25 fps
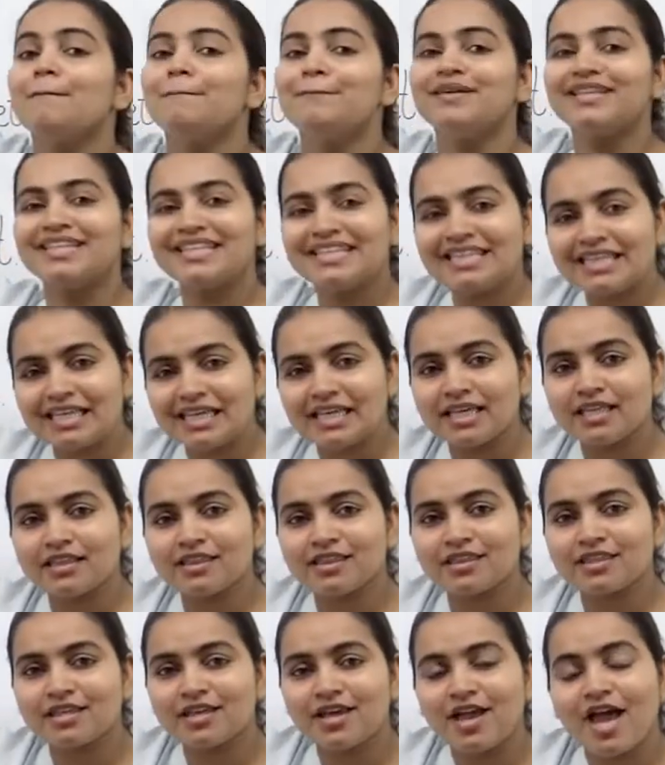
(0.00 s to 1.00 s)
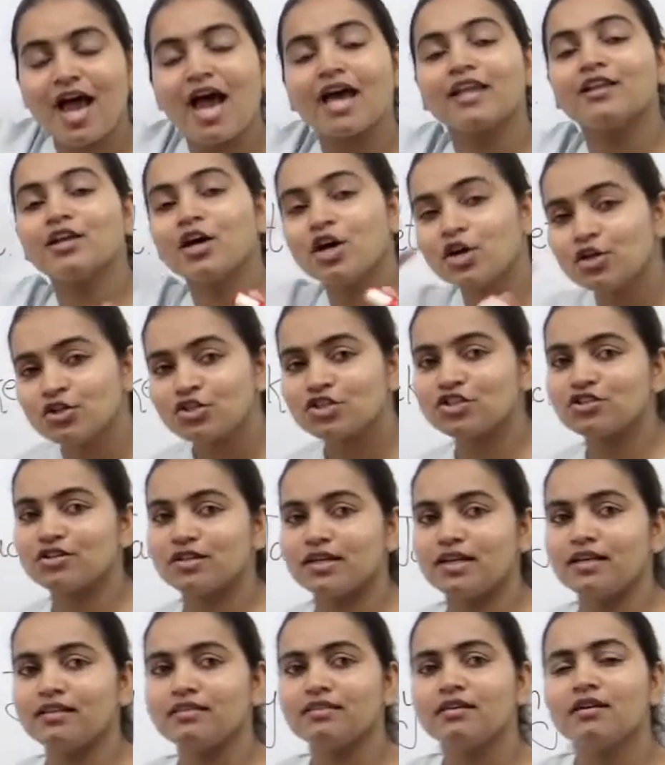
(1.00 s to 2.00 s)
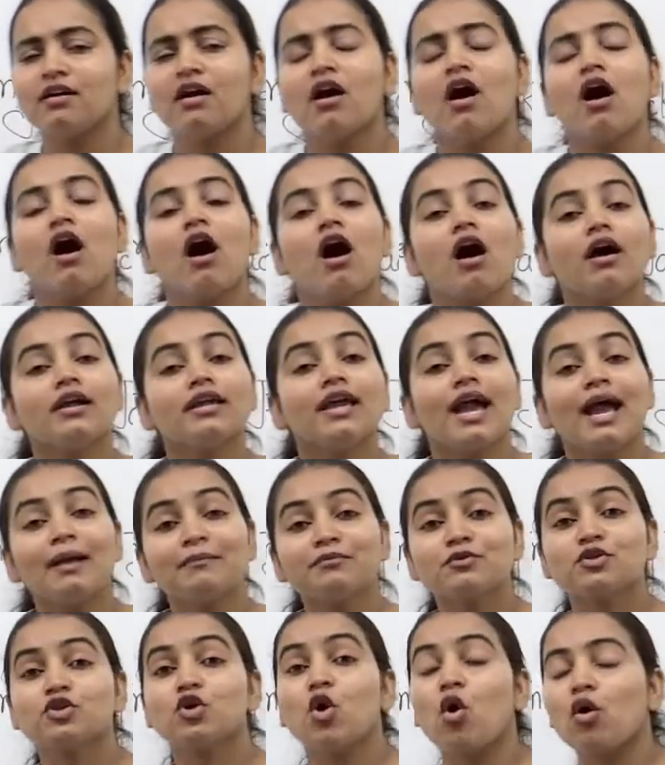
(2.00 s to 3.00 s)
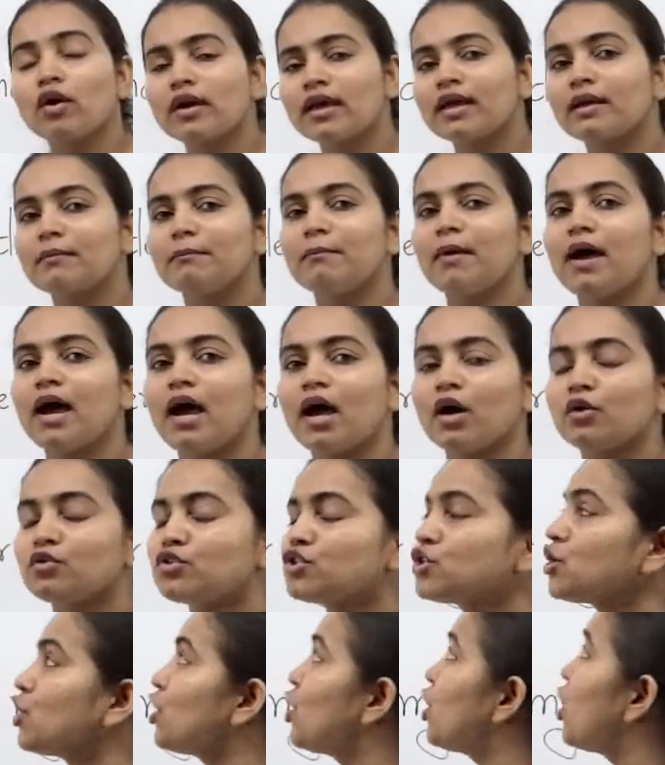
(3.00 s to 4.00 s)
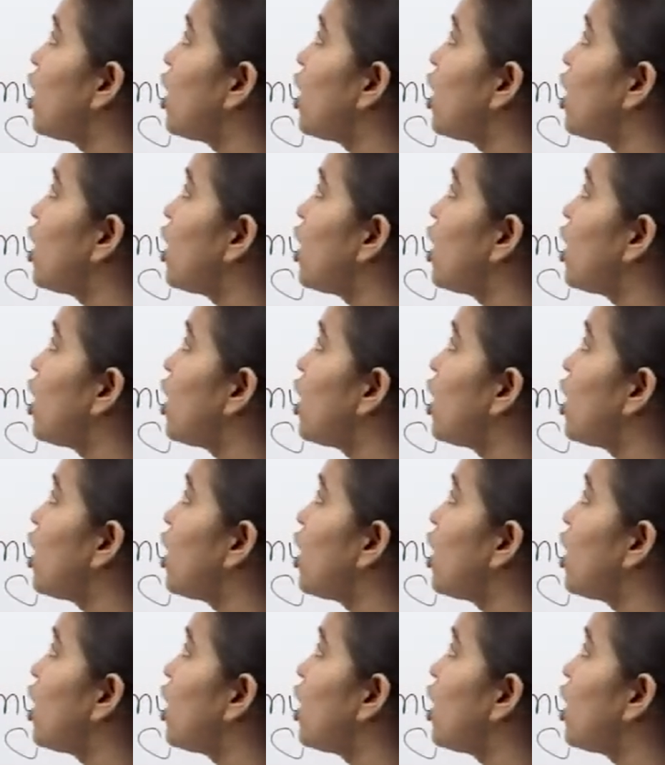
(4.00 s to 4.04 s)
beneath and underneath, I am talking about,